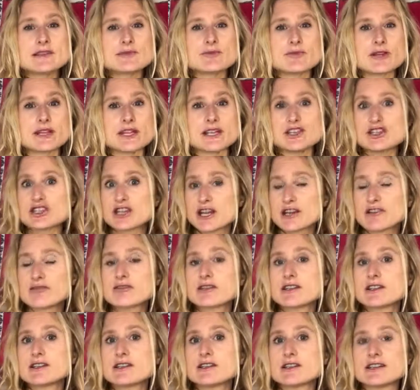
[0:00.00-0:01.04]
but in
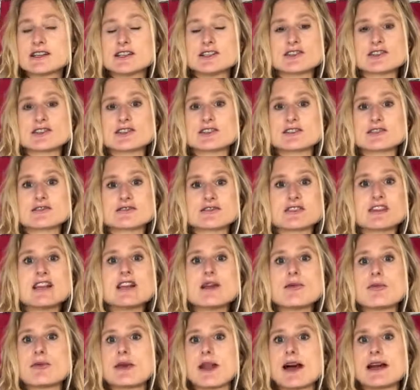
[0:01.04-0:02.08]
general it just really
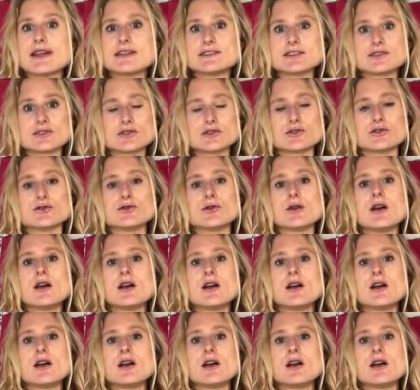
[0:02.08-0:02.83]
applies to